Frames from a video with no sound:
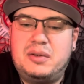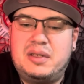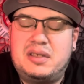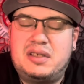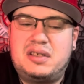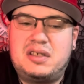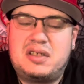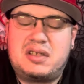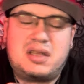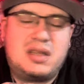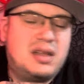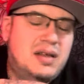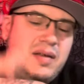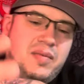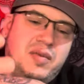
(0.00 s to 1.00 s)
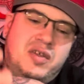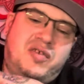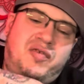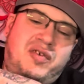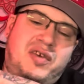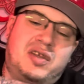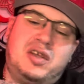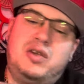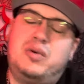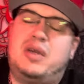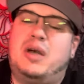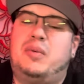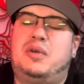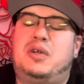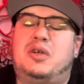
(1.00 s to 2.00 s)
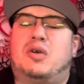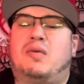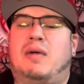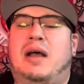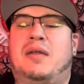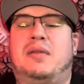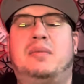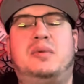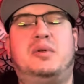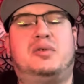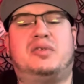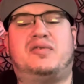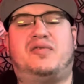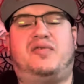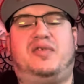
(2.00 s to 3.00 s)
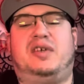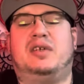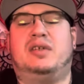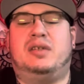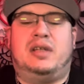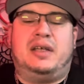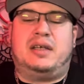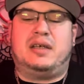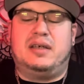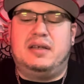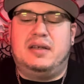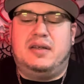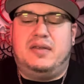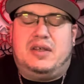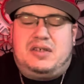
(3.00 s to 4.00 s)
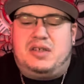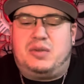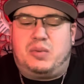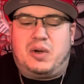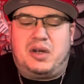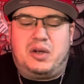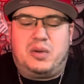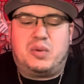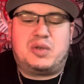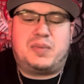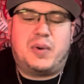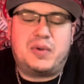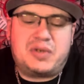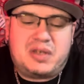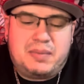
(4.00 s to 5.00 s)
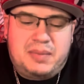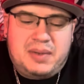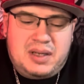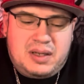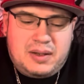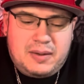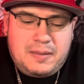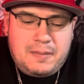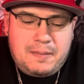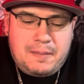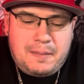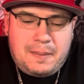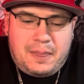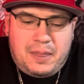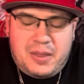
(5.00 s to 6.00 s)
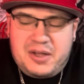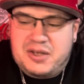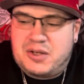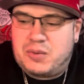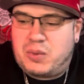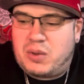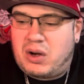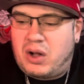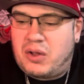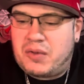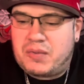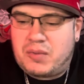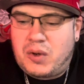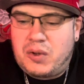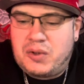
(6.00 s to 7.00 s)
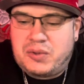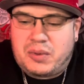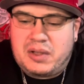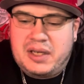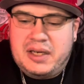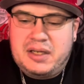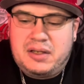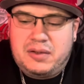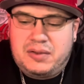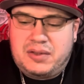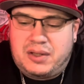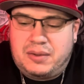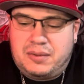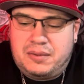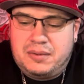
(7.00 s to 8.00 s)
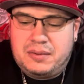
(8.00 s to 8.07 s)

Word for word: It's just this feeling you get when you're around them. You just feel like this is where you were supposed to be. This is where all the roads were leading you to.